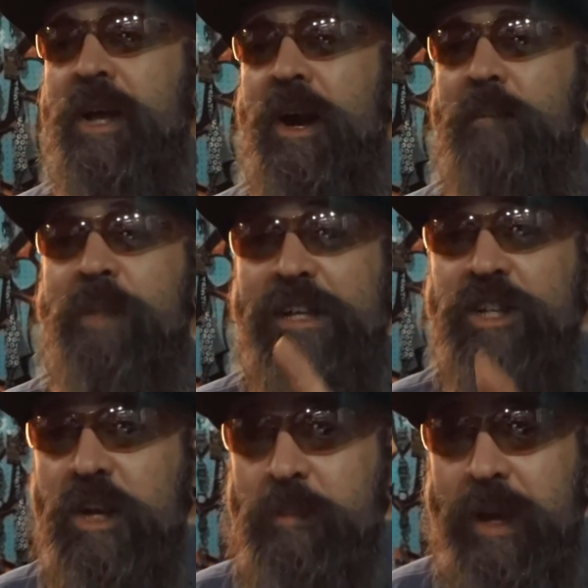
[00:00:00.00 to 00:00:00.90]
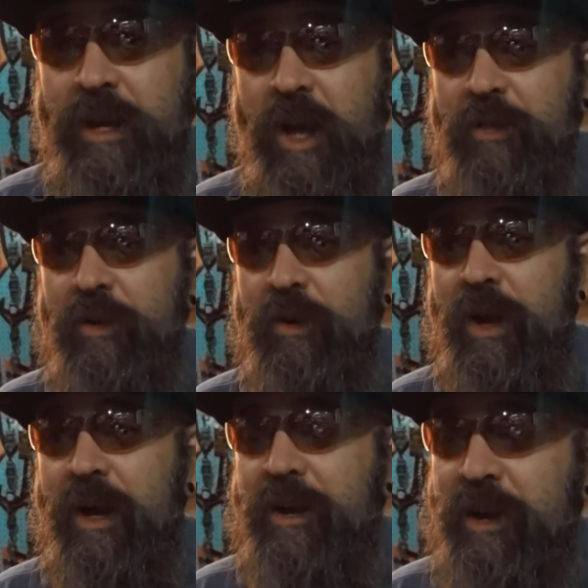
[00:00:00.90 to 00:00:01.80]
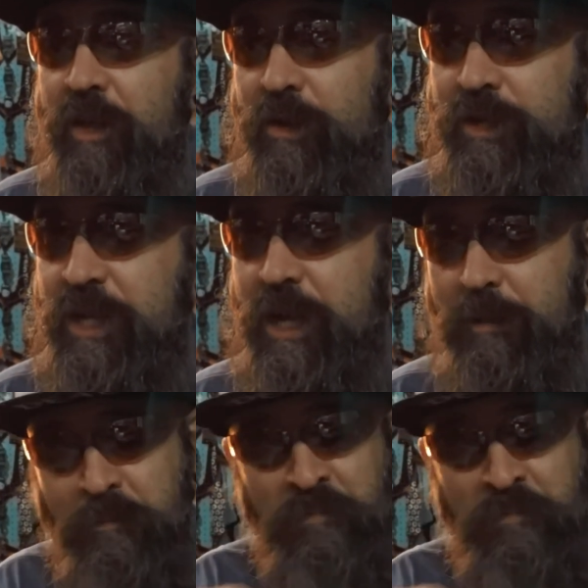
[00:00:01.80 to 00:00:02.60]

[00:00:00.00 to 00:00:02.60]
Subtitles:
That's going to be another tip.